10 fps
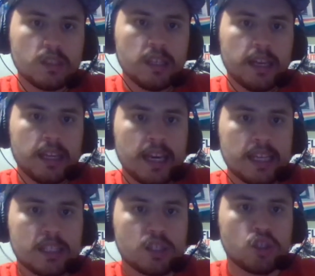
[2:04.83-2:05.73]
And he
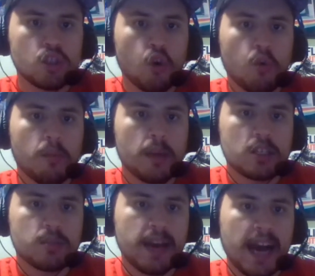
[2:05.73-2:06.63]
has so
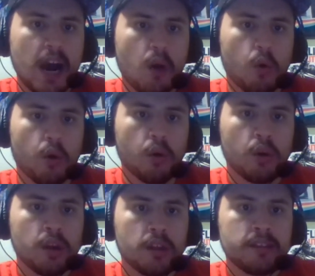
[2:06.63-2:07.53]
much power
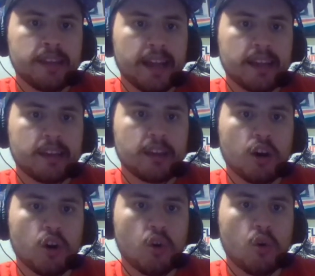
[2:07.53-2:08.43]
that
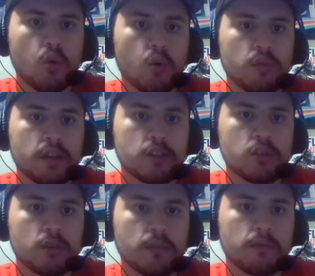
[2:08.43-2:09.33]

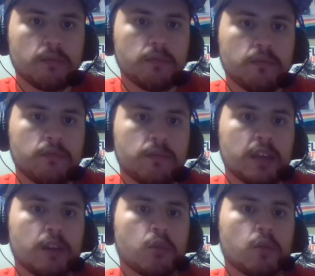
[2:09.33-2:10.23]
you can
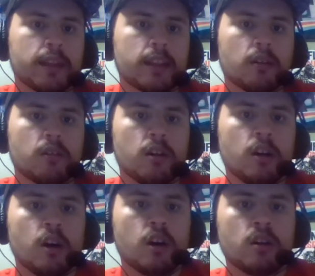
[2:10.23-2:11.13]
feel like
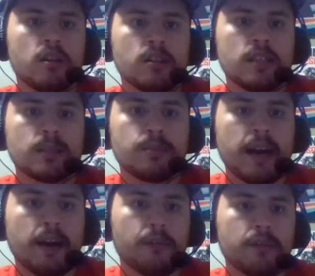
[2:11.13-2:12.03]
his
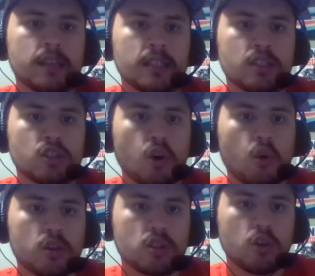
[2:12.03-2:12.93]

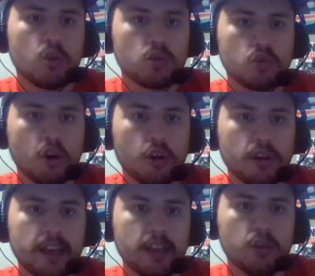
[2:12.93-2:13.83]
soul is so strong
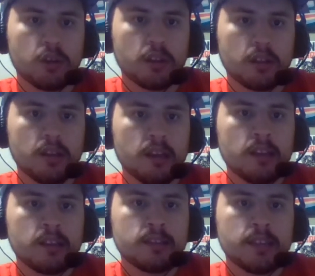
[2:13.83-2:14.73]

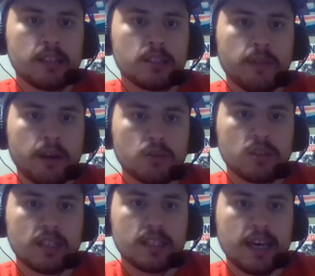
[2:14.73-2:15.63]
that surrounds
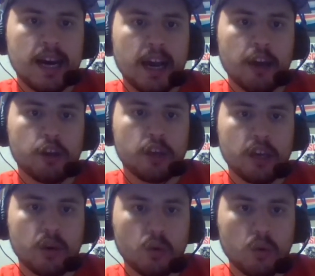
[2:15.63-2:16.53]
the entire
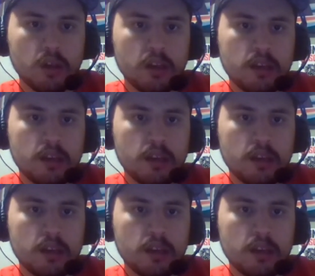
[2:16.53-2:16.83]
guild.